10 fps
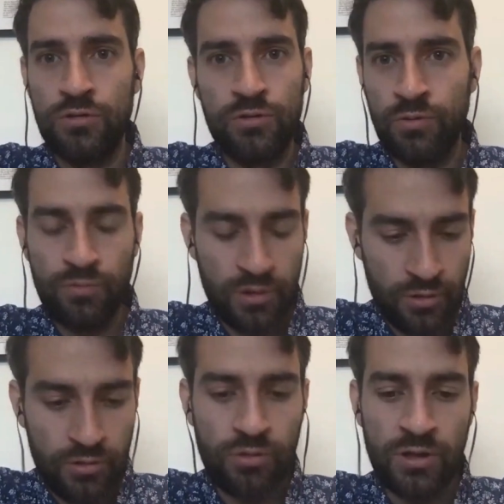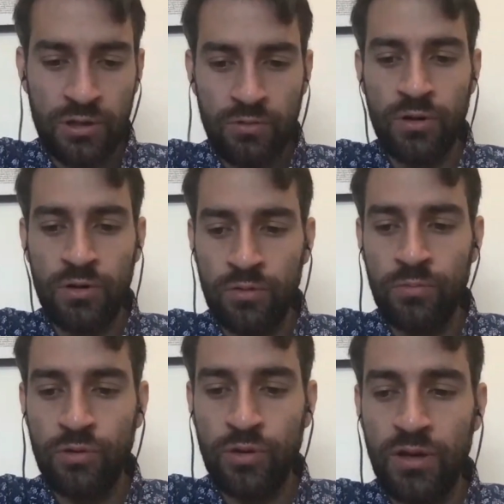what we're going to need in quantum
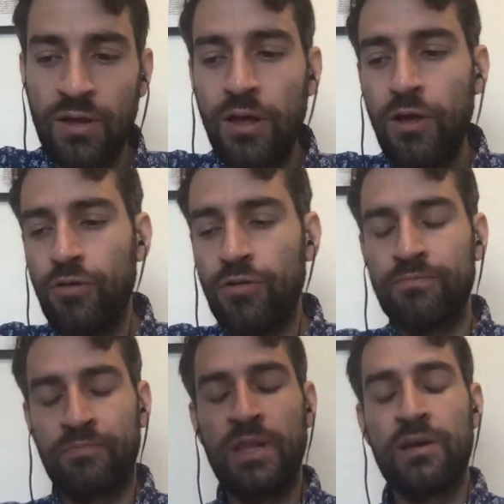computing. Nice.